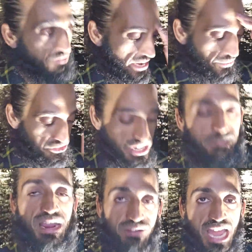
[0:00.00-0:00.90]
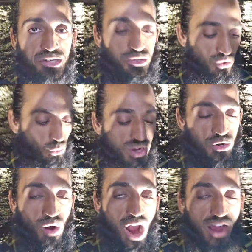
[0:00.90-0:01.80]
frequency and vibration, when
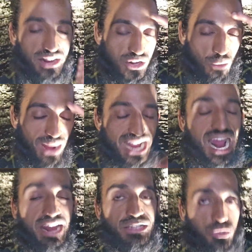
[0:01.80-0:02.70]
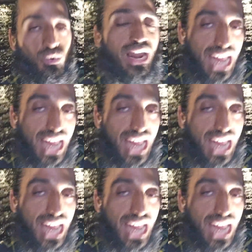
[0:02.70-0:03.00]
your heart and your mind are in true